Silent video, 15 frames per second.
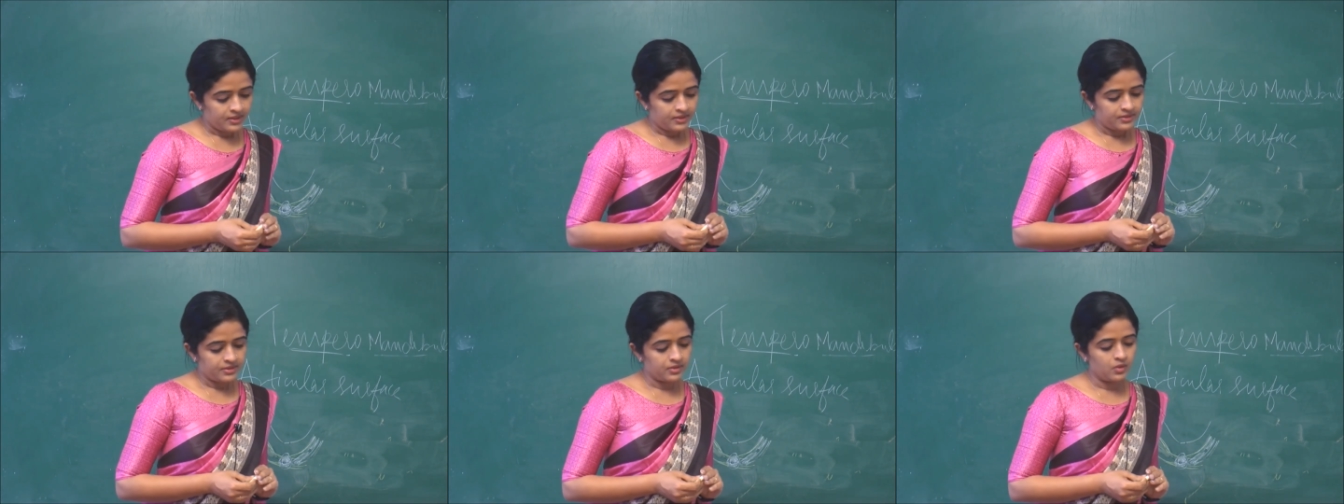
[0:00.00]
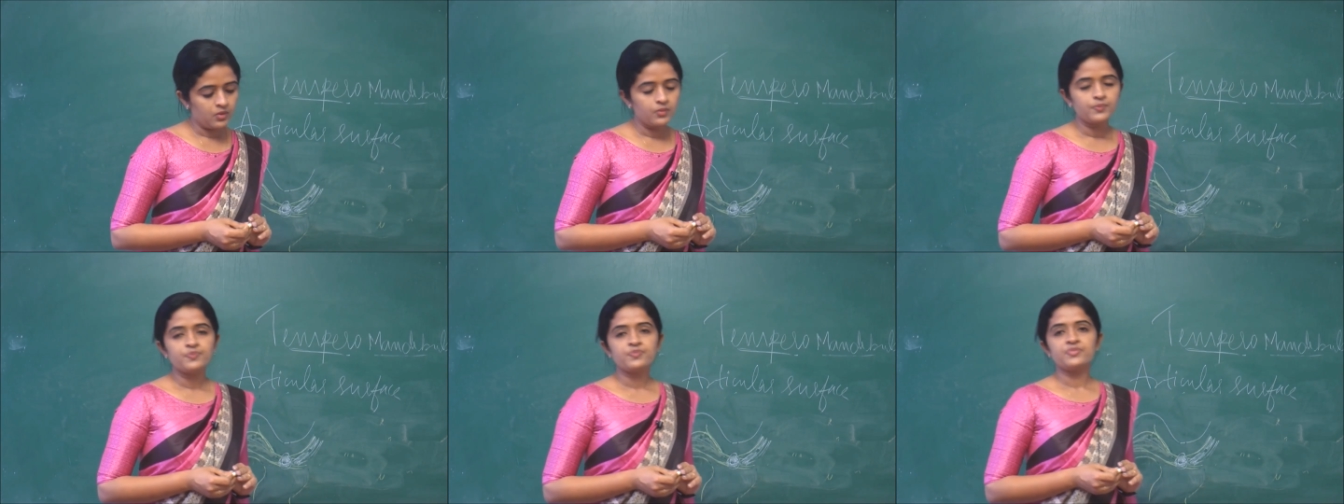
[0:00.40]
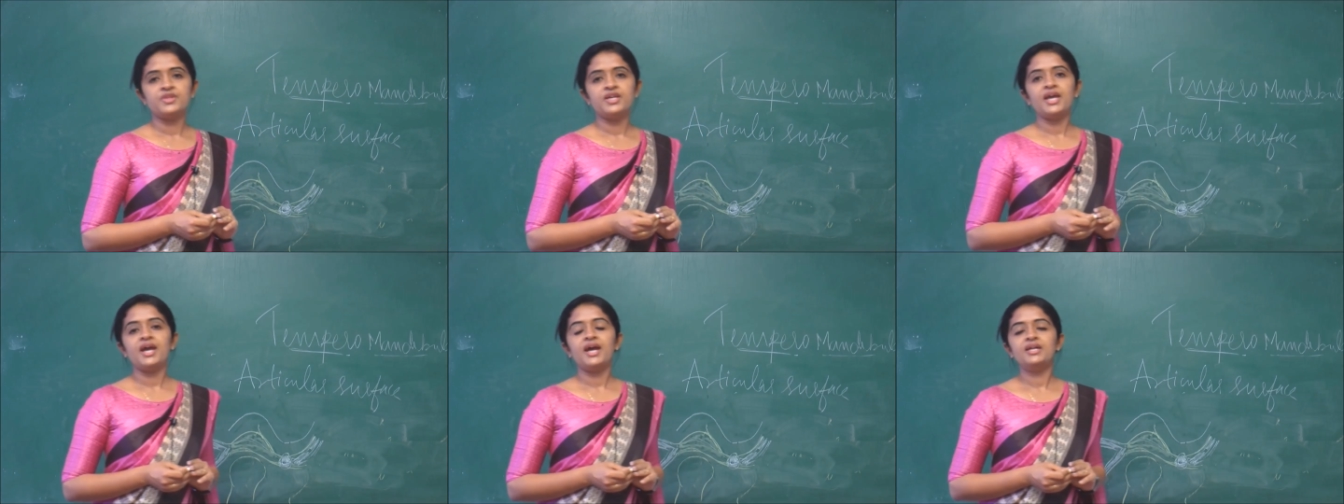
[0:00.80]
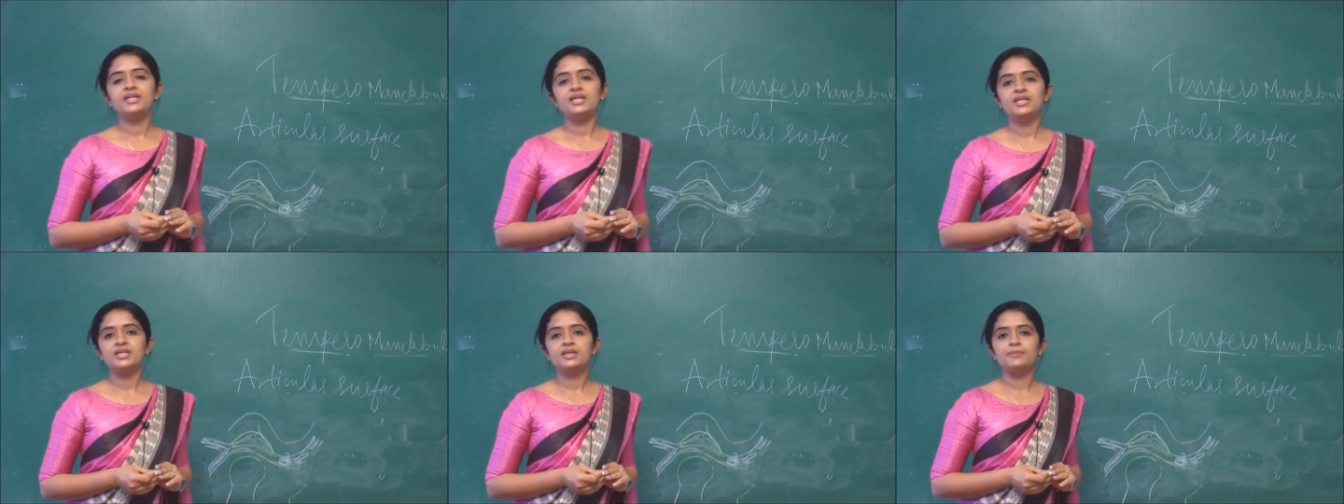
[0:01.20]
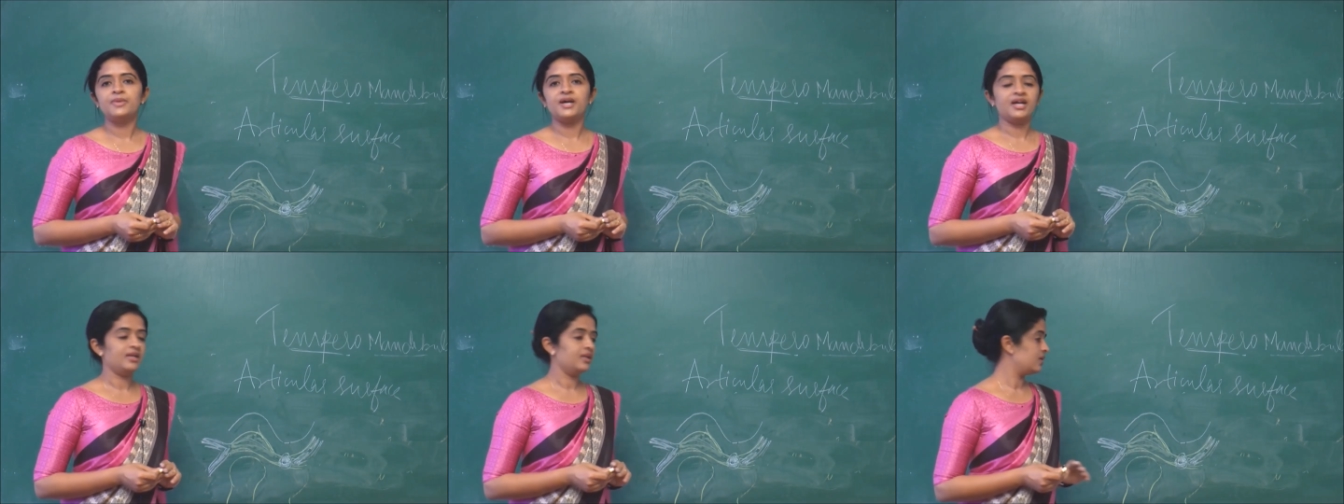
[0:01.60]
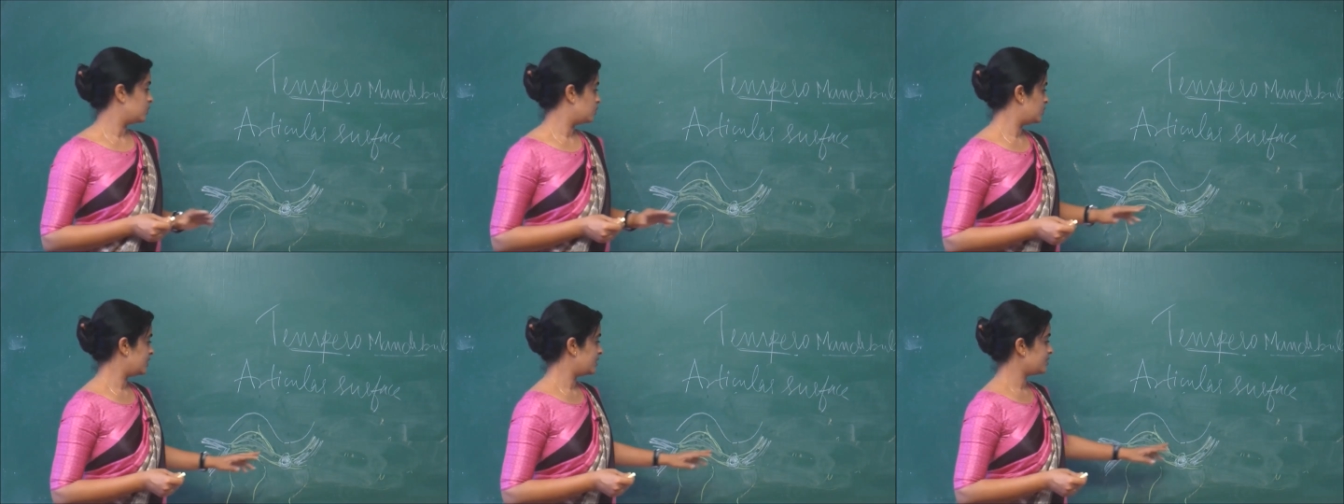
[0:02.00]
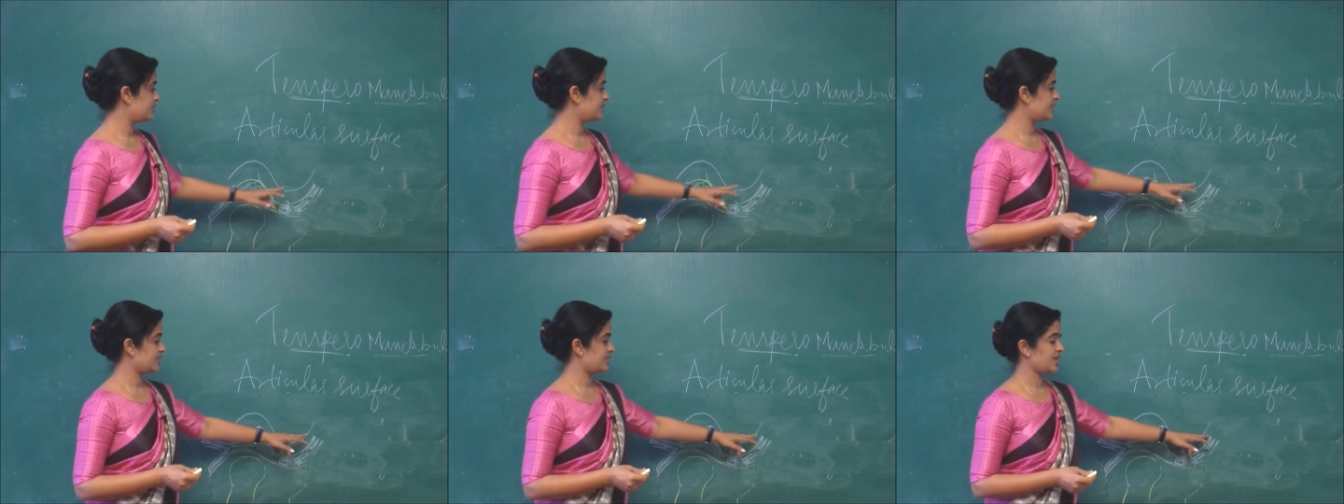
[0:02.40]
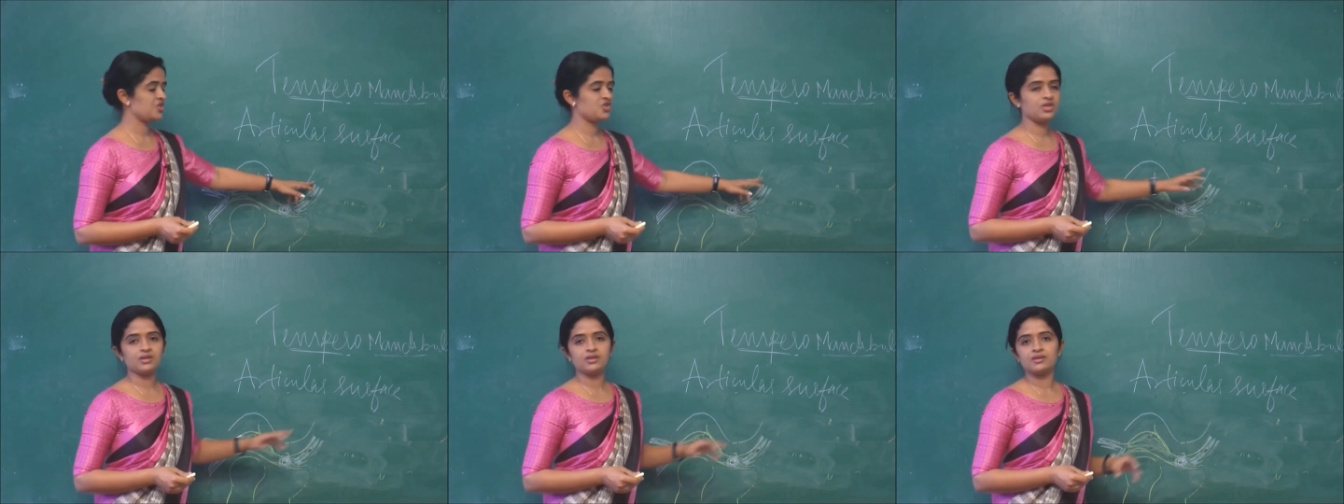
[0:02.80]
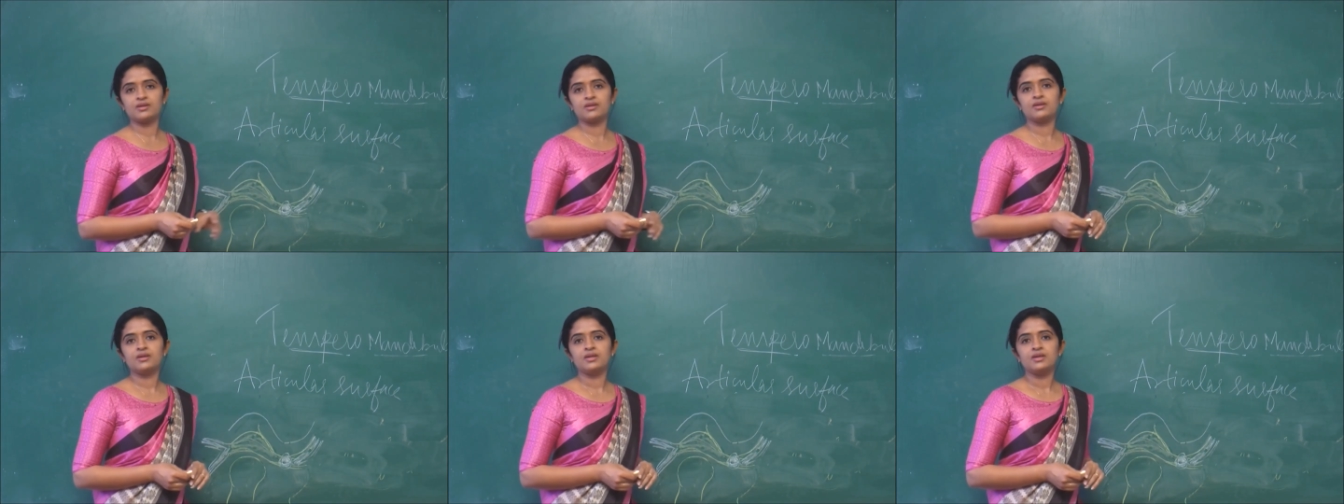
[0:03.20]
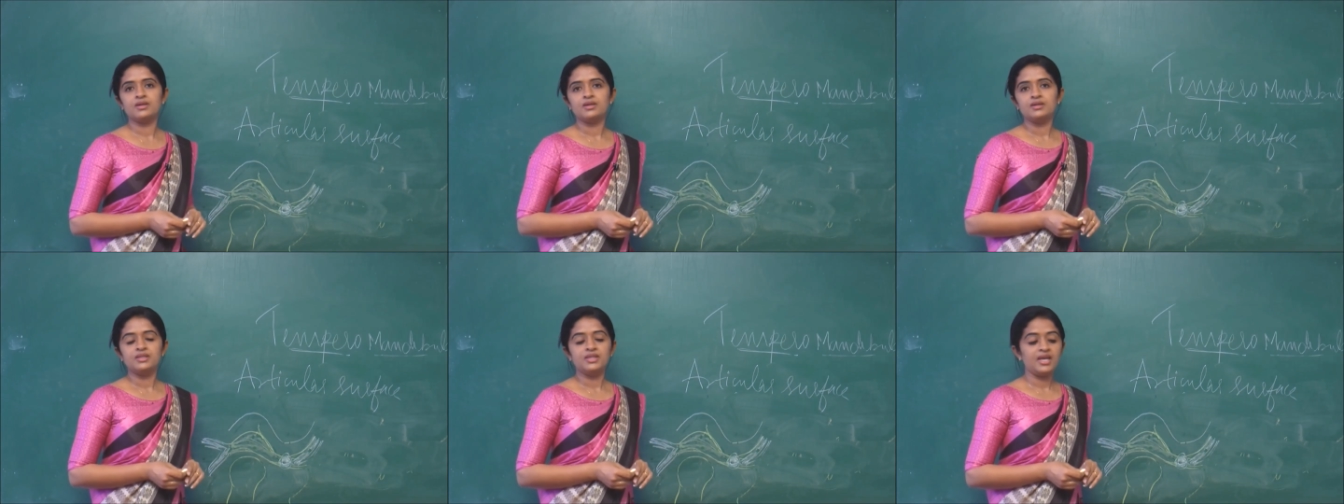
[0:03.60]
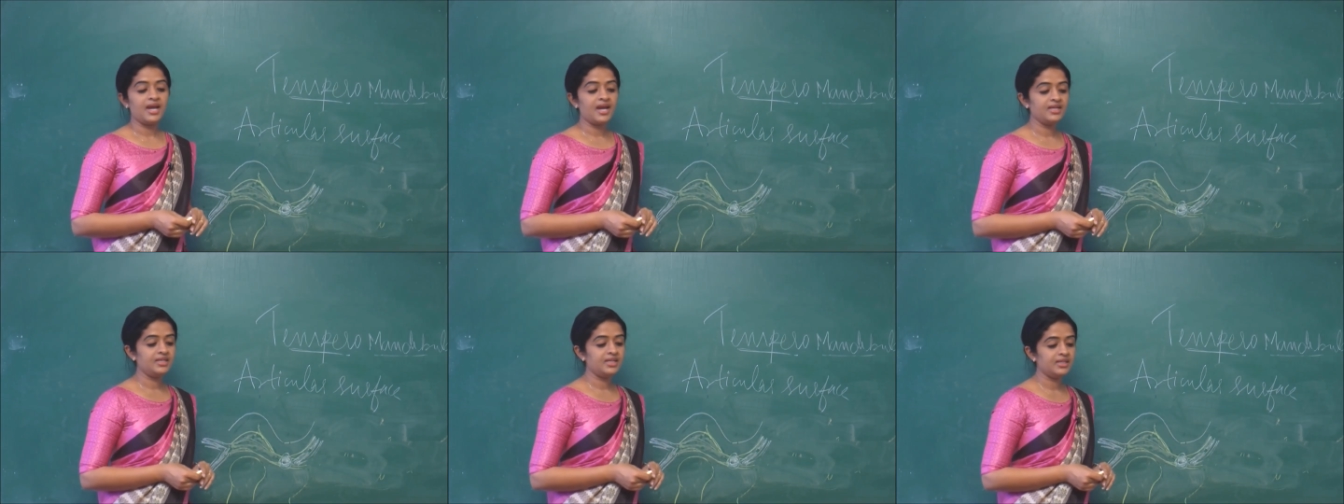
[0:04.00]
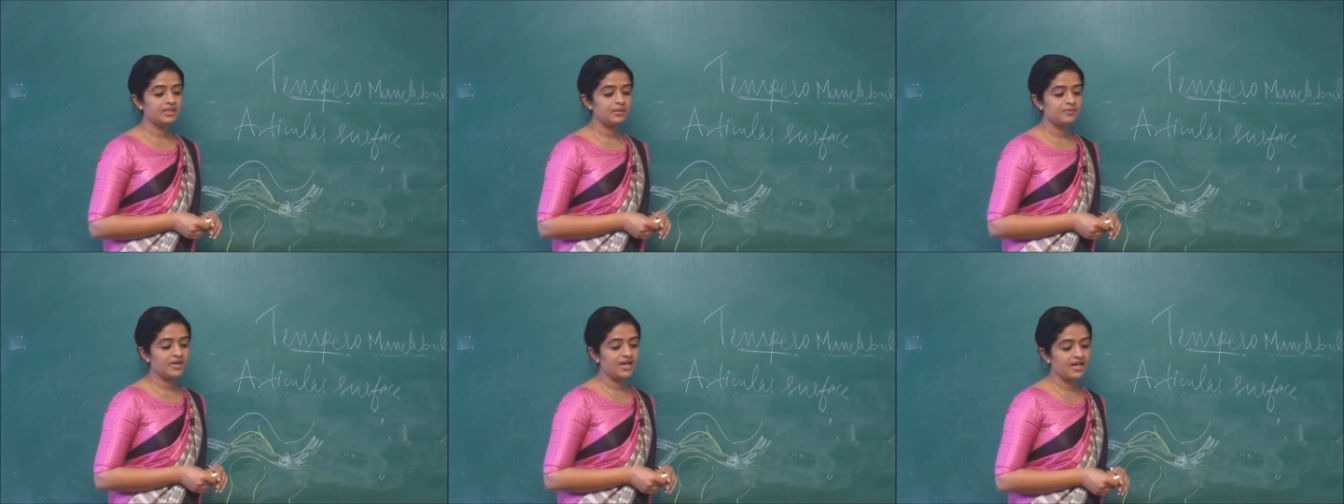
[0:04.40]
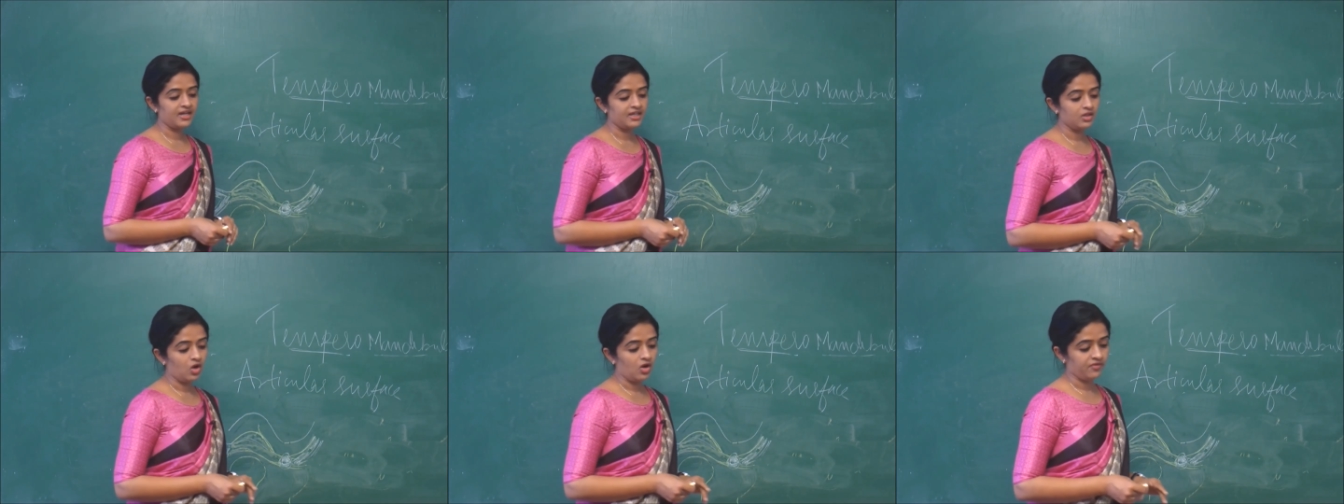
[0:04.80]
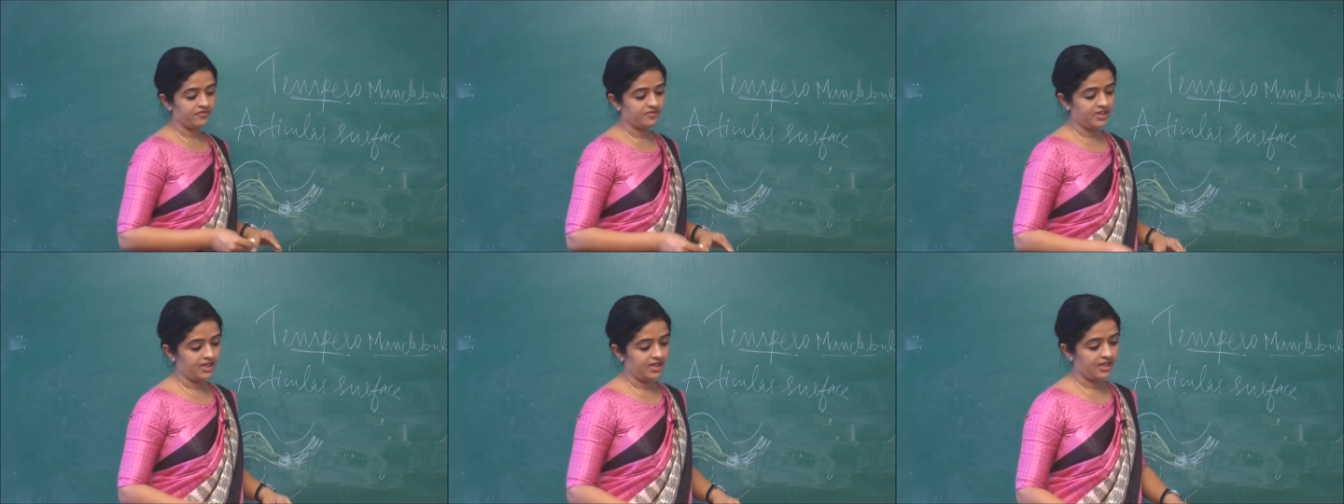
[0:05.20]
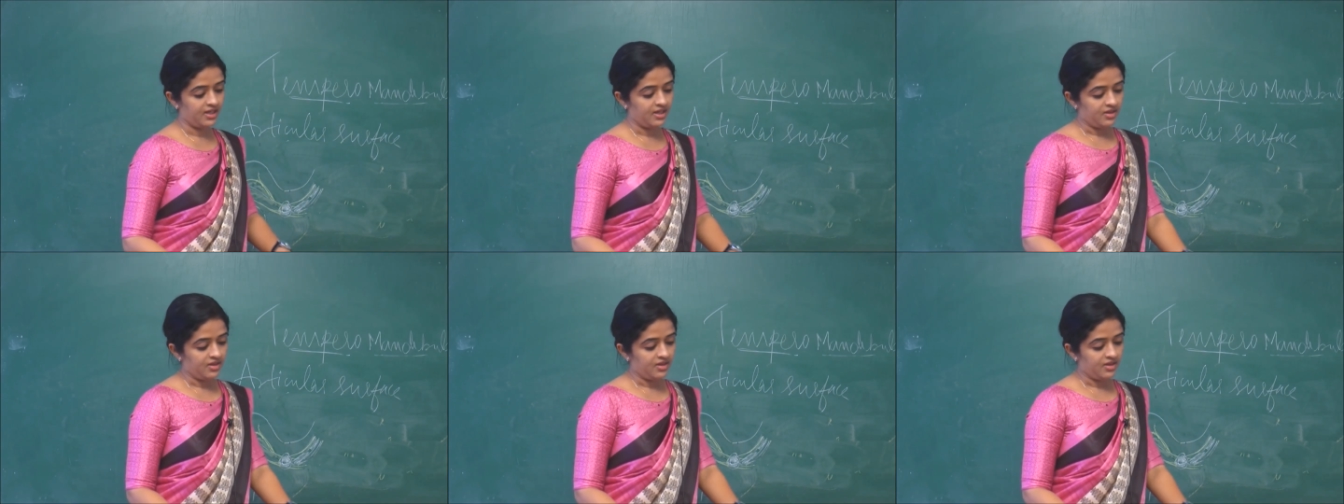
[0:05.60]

So, the anterior band, where is it attaching? The anterior band of the